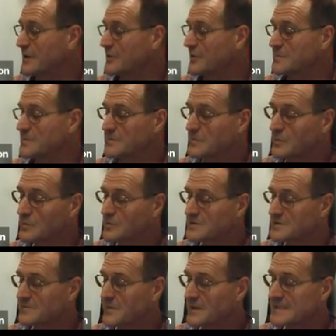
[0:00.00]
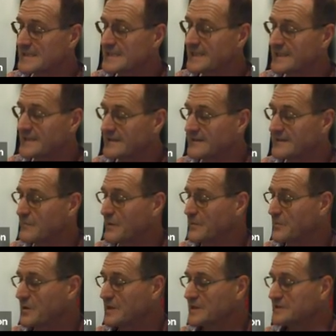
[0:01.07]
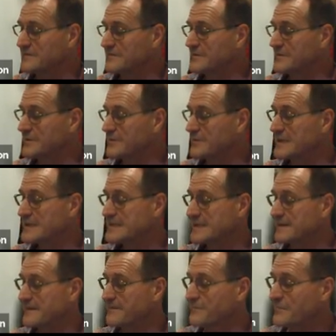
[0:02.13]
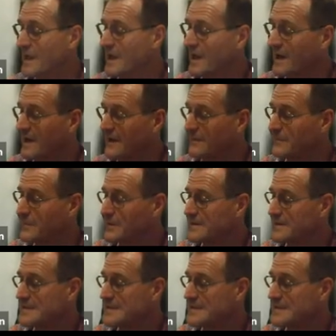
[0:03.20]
and open the pores of my skin in preparation for the razor. I am by